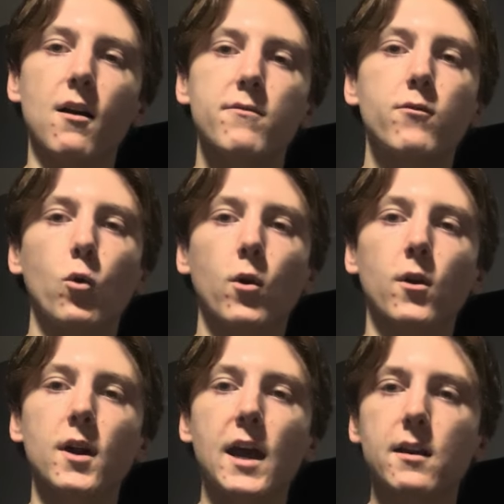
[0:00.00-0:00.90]

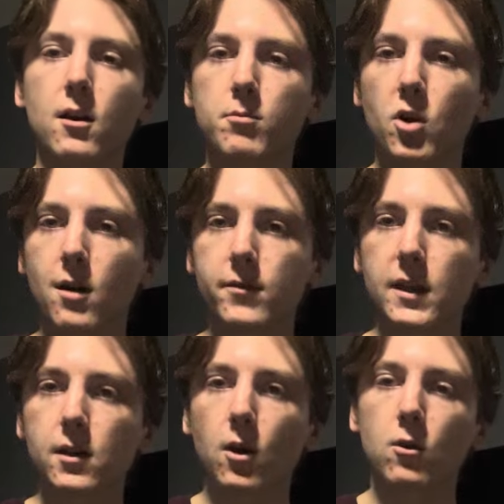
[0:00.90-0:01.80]
for a
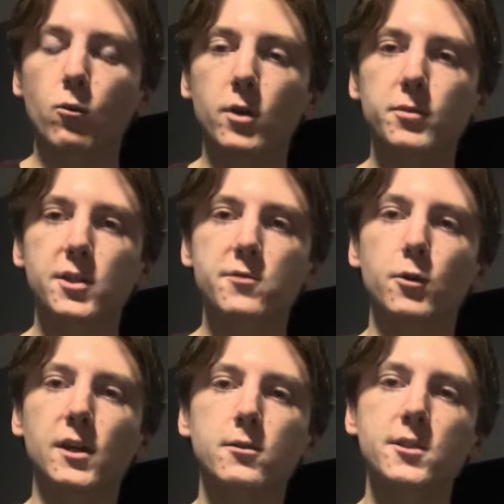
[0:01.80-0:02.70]
nonprofit called
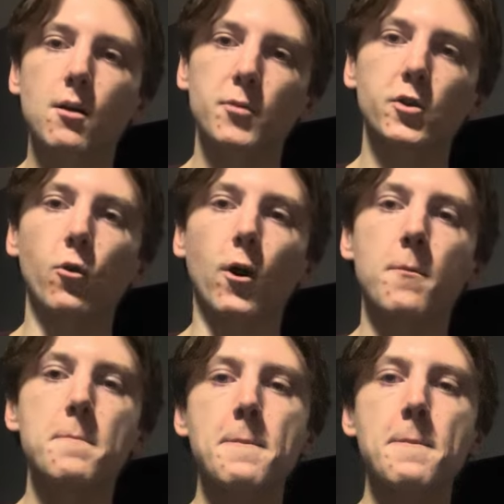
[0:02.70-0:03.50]
1+1 El Salvador.